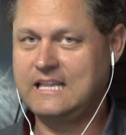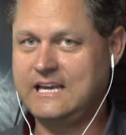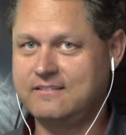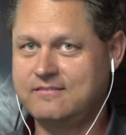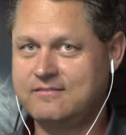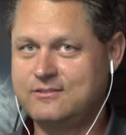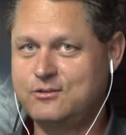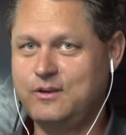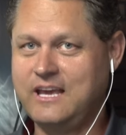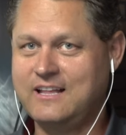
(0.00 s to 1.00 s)
Like
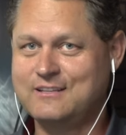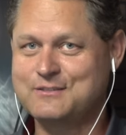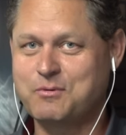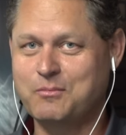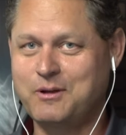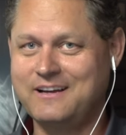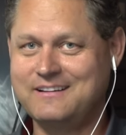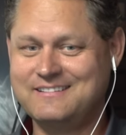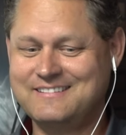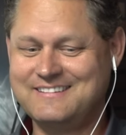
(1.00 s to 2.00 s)
2 gallons per
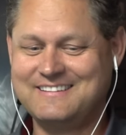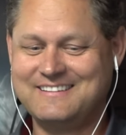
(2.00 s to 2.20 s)
mile?